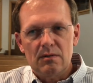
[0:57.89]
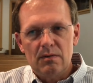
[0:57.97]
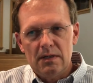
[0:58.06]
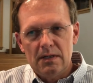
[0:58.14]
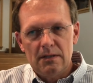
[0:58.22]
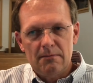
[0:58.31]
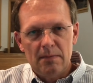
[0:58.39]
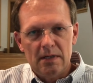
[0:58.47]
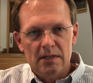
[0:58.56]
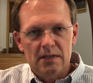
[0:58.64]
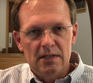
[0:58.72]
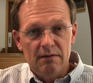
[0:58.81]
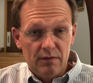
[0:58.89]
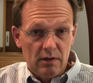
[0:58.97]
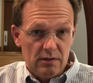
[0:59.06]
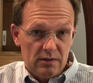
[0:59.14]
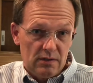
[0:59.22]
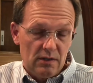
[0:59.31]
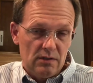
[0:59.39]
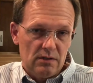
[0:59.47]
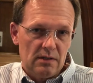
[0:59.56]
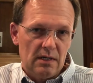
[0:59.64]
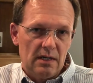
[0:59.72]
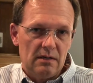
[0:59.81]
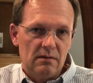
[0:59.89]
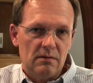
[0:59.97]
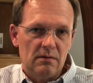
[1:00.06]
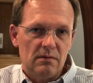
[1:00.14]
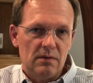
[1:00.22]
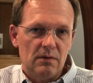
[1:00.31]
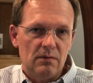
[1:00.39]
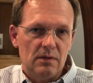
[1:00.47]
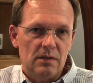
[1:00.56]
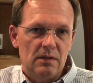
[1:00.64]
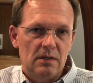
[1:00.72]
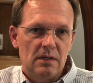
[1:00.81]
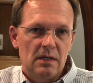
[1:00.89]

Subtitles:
we made the difficult decision that we would